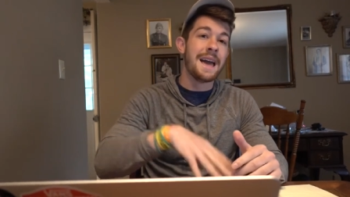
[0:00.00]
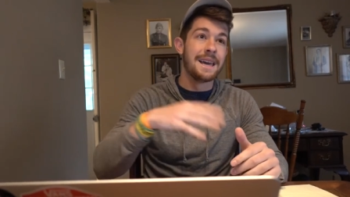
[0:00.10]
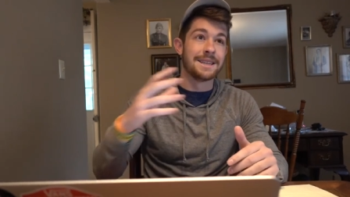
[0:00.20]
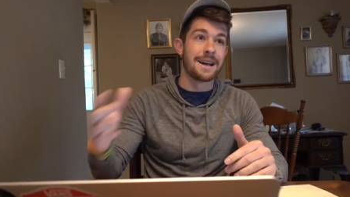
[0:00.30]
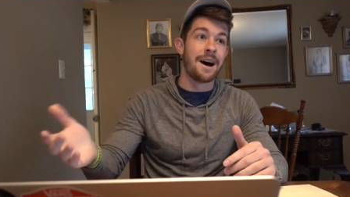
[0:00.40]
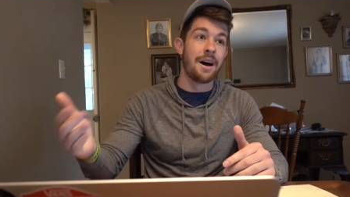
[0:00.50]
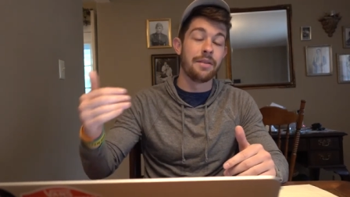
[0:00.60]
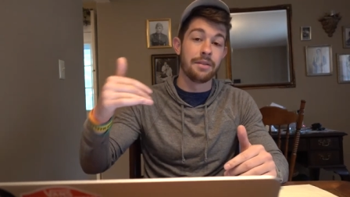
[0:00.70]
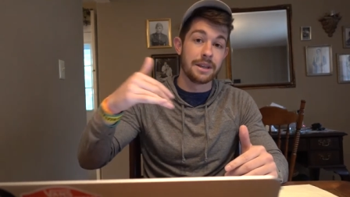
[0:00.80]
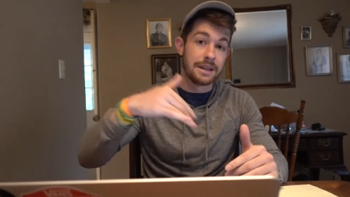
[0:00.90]
is
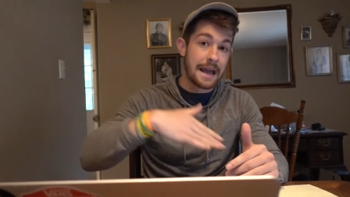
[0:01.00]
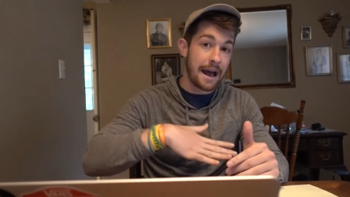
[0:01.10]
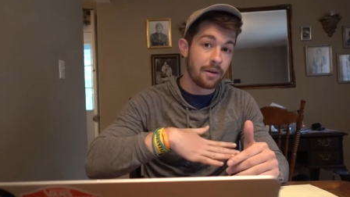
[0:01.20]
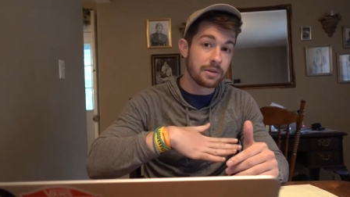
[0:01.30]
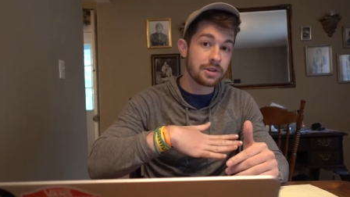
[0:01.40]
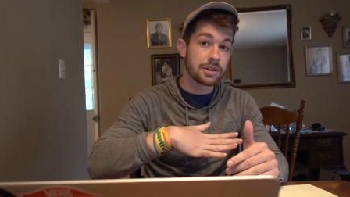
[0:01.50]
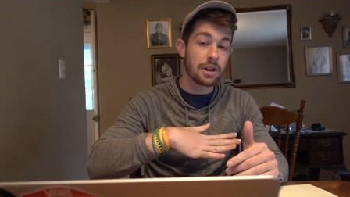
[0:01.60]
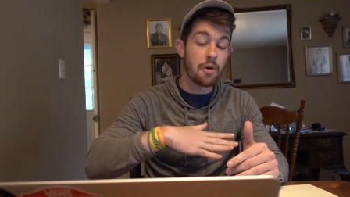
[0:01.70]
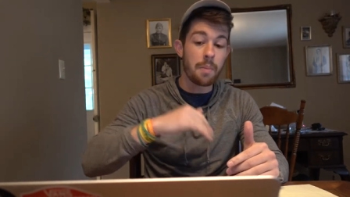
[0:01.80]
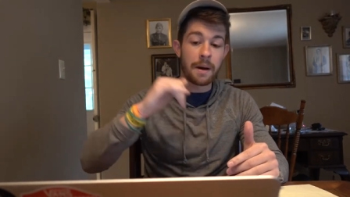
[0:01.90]
on the down
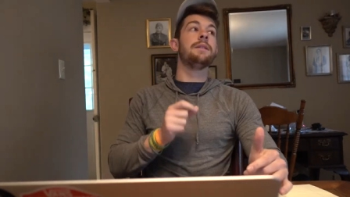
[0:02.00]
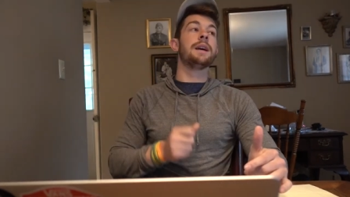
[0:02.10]
slope.